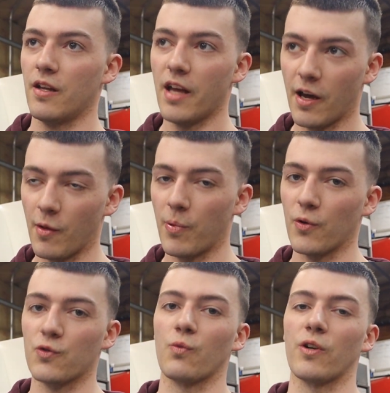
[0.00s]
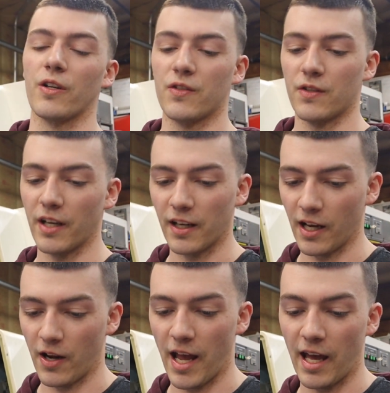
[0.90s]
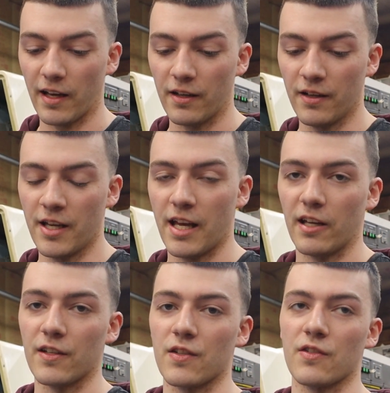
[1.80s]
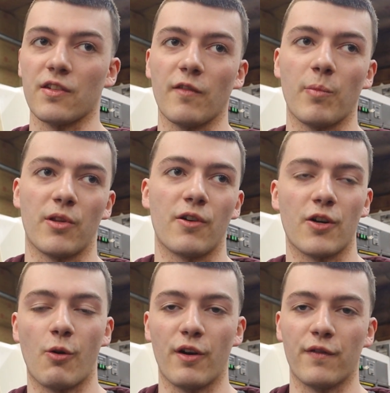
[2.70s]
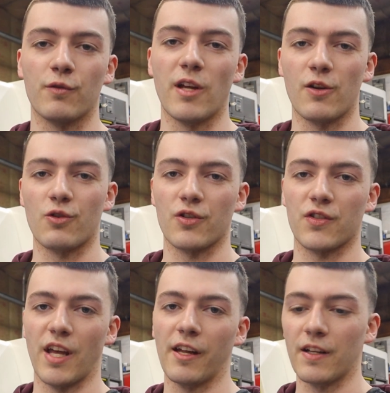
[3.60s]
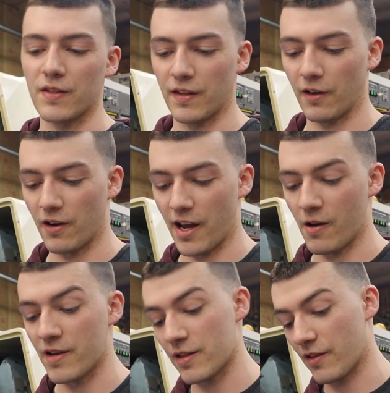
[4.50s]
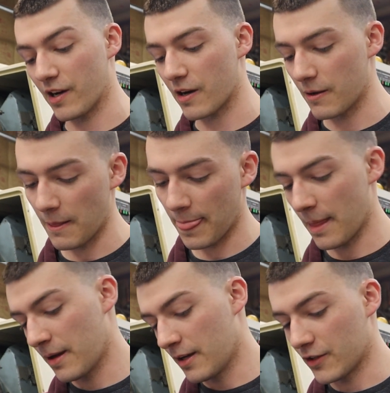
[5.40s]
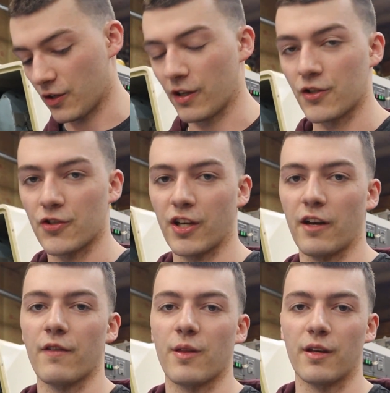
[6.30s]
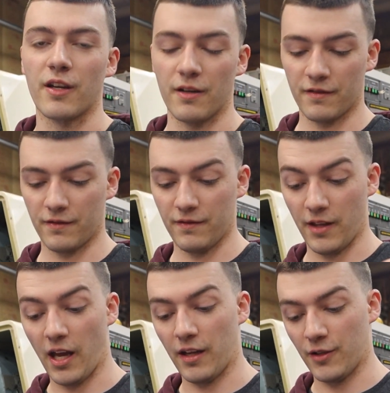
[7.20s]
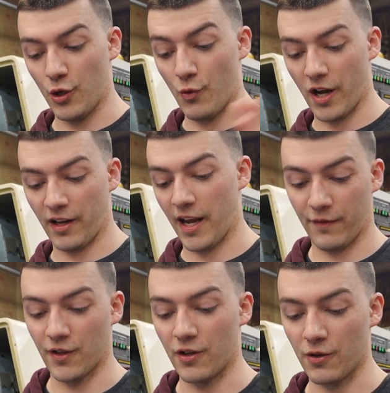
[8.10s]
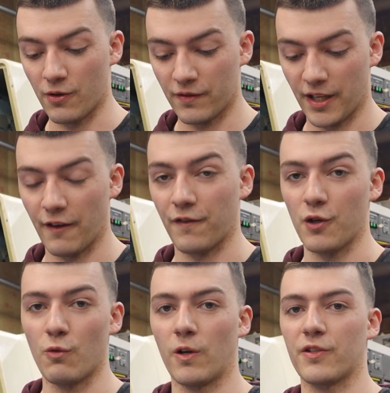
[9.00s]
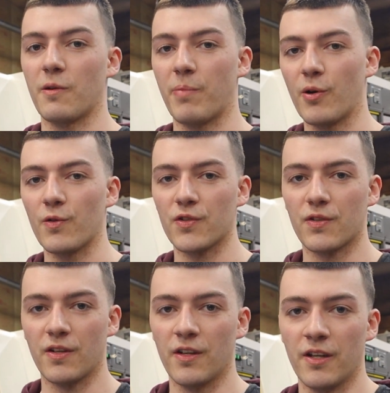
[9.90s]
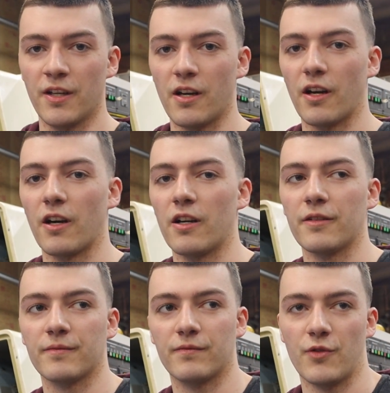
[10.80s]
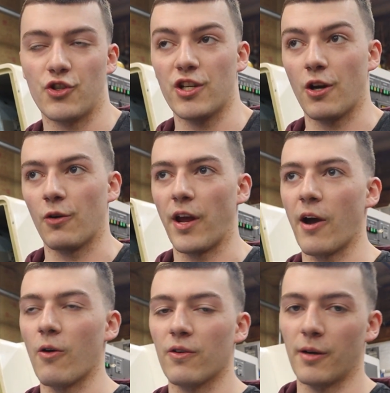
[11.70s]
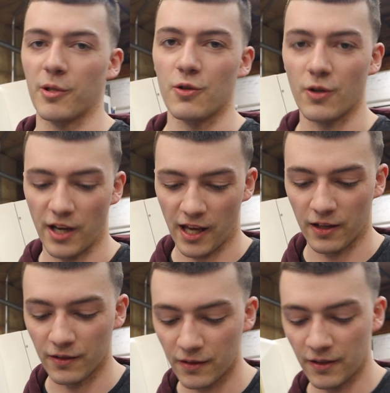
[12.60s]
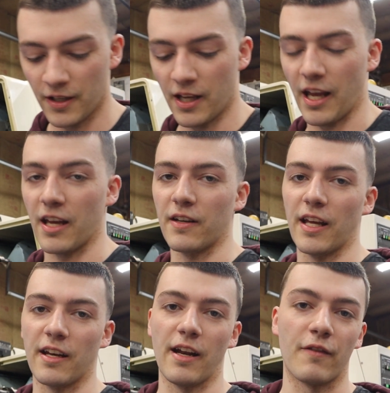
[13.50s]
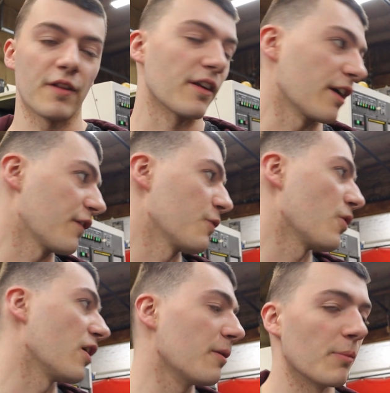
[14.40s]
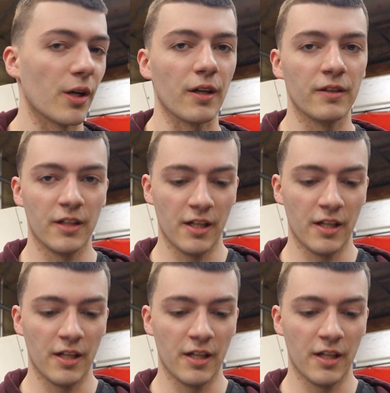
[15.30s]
how the post works and how to add edits and stuff, but there are quite a few dangerous edits that are now in there, so it's just kind of a thing that you kind of have to do if you want to post G code out. I mean, you can hand edit everything if you want, but